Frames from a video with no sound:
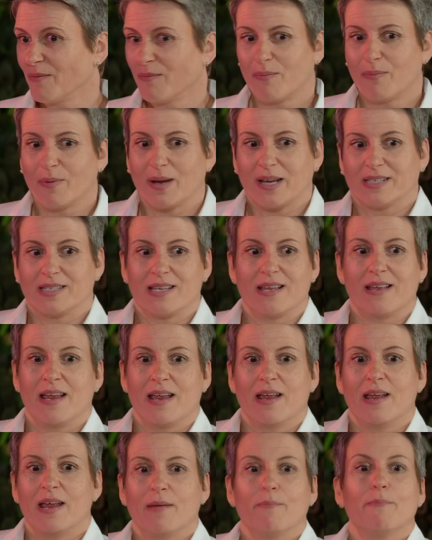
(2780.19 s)
because
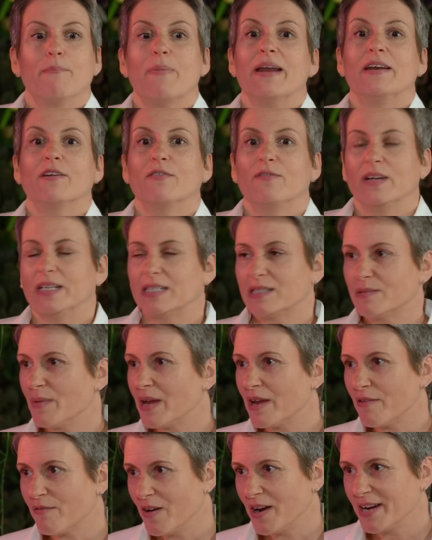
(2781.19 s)
it benefits
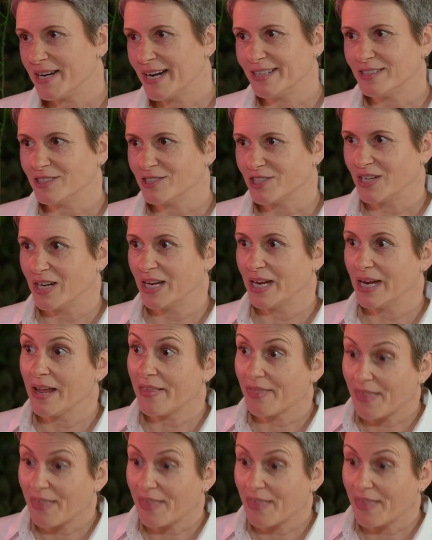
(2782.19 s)
me financially.